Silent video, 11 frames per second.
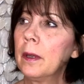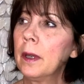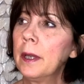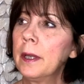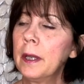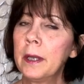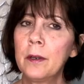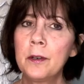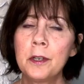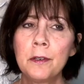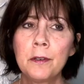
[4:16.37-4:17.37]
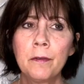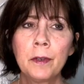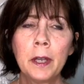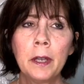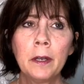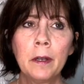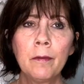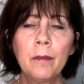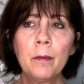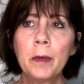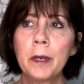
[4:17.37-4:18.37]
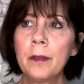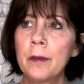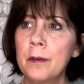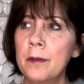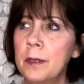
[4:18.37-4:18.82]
any energies you've taken on from others,